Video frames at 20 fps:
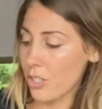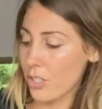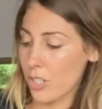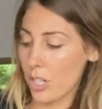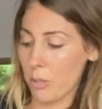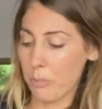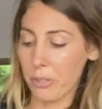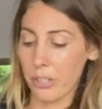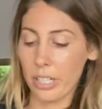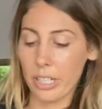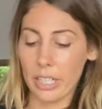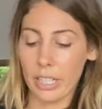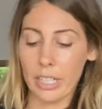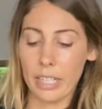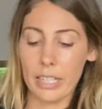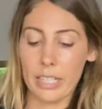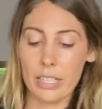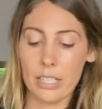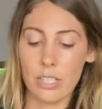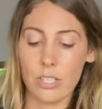Turmeric
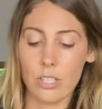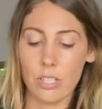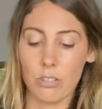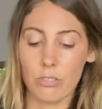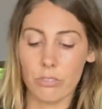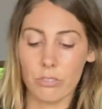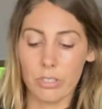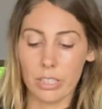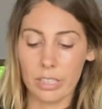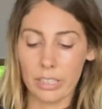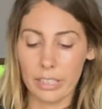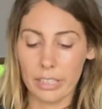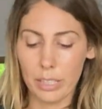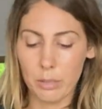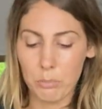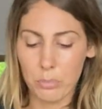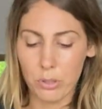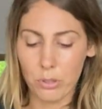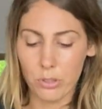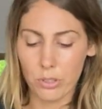is really
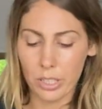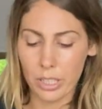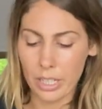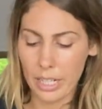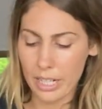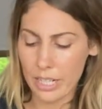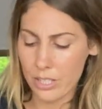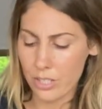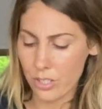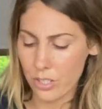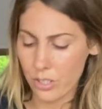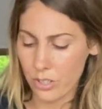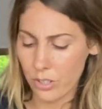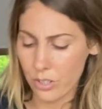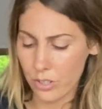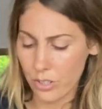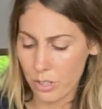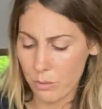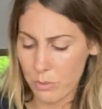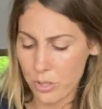important, as
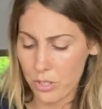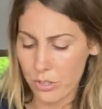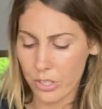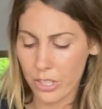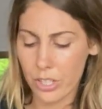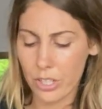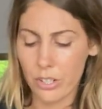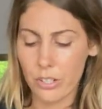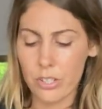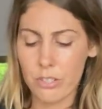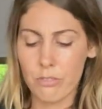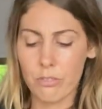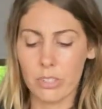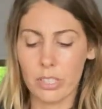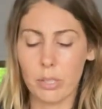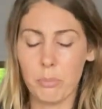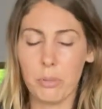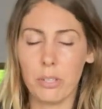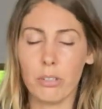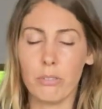I'm sure you know. It's a
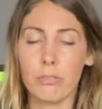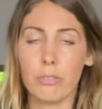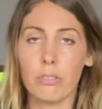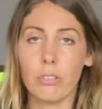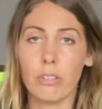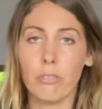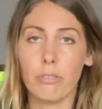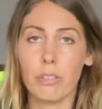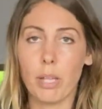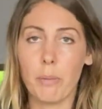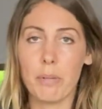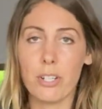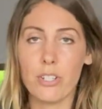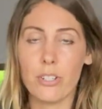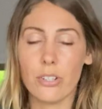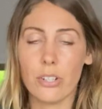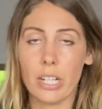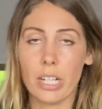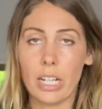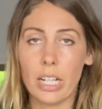really beautiful
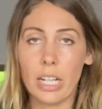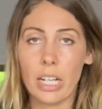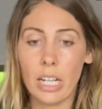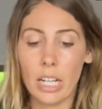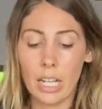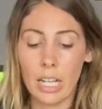inflammatory